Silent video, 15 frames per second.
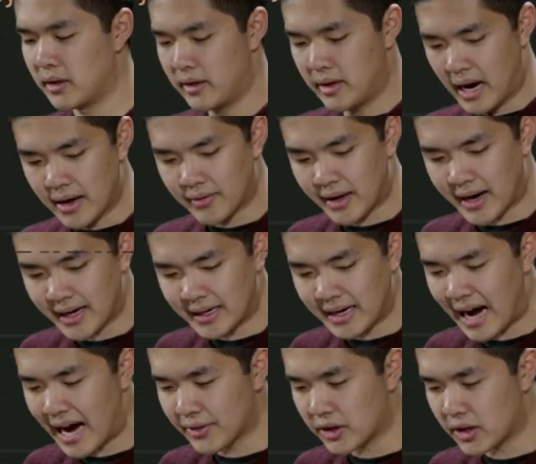And then I can
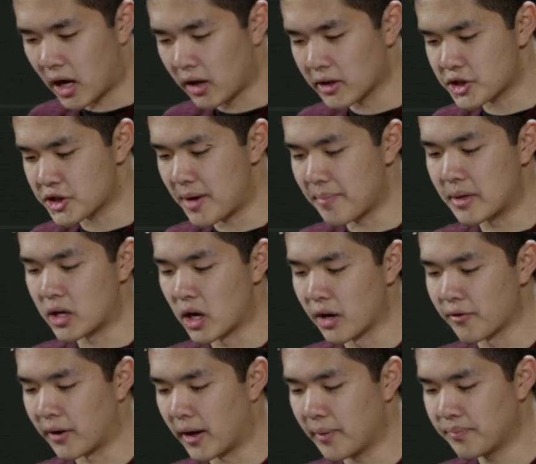add the knowledge that
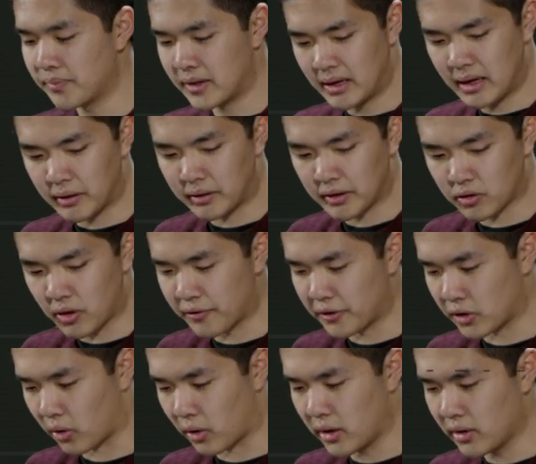Minerva is in
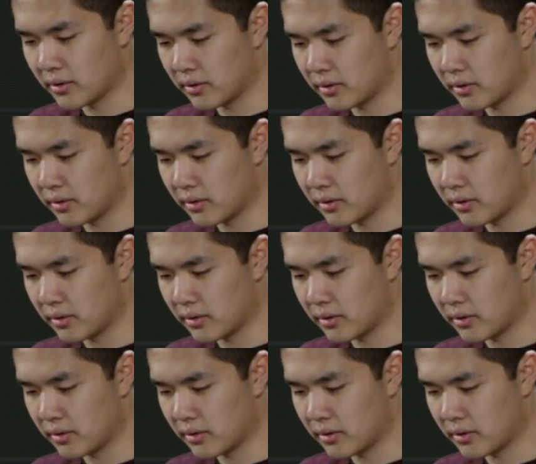Gryffindor